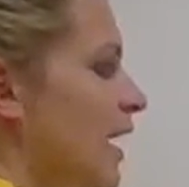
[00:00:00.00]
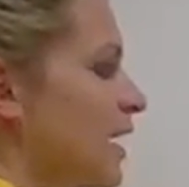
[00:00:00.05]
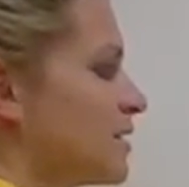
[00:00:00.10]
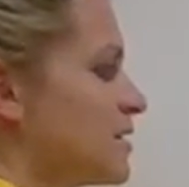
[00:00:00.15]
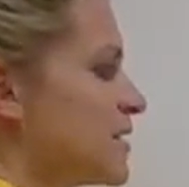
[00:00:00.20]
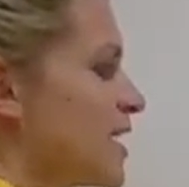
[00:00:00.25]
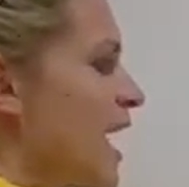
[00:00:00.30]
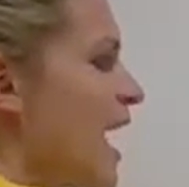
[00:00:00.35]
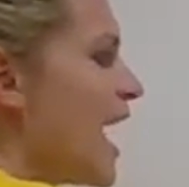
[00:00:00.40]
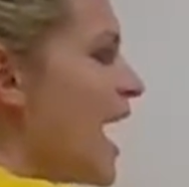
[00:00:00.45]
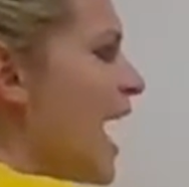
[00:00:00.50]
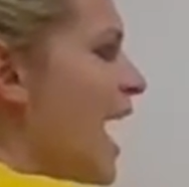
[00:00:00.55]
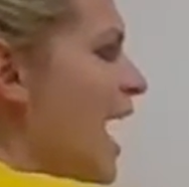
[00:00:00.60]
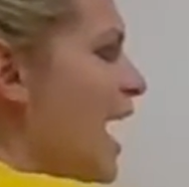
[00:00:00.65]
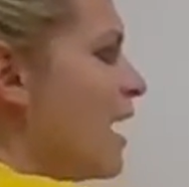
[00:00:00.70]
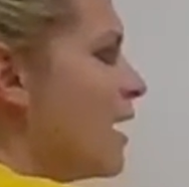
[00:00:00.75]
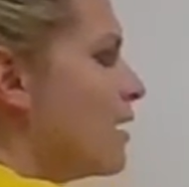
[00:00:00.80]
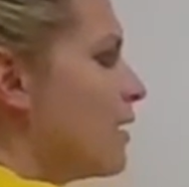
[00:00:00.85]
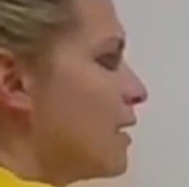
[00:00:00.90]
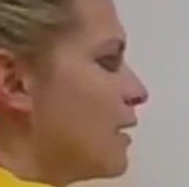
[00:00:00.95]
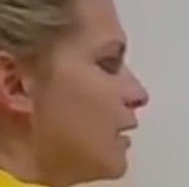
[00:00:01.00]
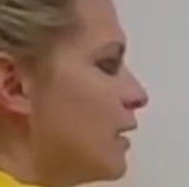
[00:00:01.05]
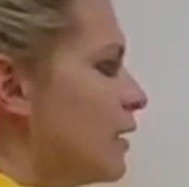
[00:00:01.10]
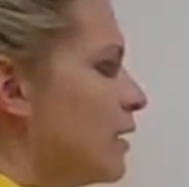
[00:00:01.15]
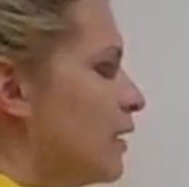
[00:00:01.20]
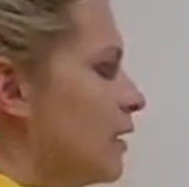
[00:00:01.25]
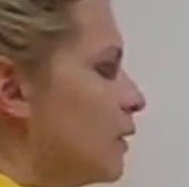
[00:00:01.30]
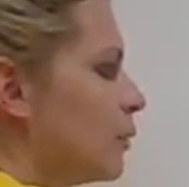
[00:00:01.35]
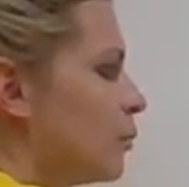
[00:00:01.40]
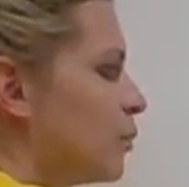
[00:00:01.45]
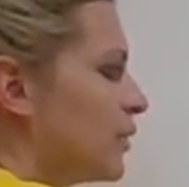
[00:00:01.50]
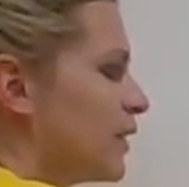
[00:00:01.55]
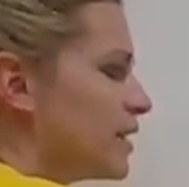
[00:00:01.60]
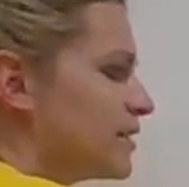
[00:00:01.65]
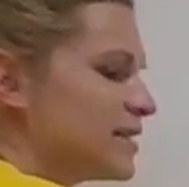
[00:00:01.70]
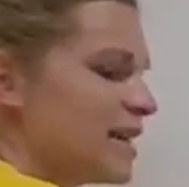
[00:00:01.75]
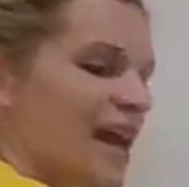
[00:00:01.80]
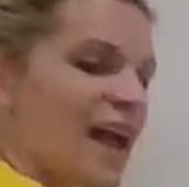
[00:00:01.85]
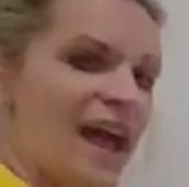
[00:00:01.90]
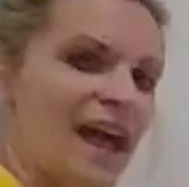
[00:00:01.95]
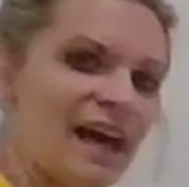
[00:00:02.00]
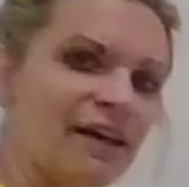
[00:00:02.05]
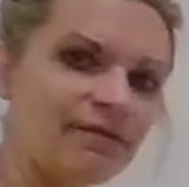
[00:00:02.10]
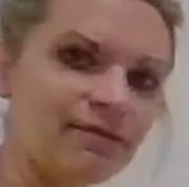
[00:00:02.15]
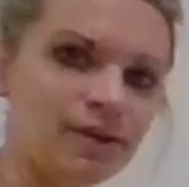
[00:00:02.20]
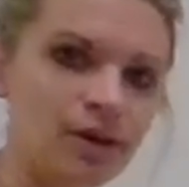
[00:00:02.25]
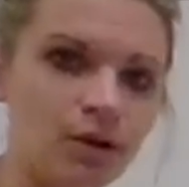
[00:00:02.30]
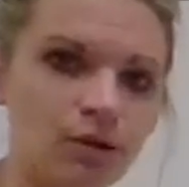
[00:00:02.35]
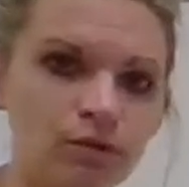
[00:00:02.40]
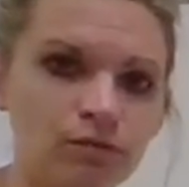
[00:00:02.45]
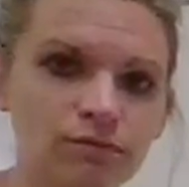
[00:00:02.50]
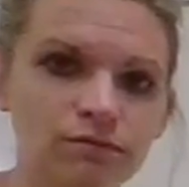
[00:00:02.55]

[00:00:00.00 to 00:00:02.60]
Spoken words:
ta plus a half note.